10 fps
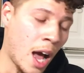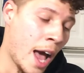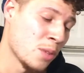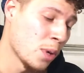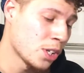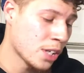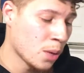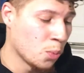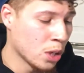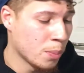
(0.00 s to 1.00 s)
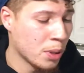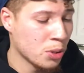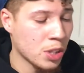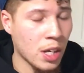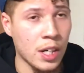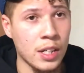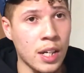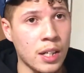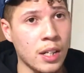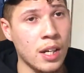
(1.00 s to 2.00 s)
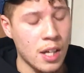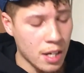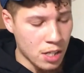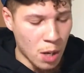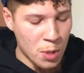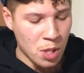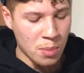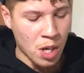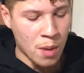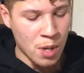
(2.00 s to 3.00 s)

as much as I want to post shit every day, cause there be sometimes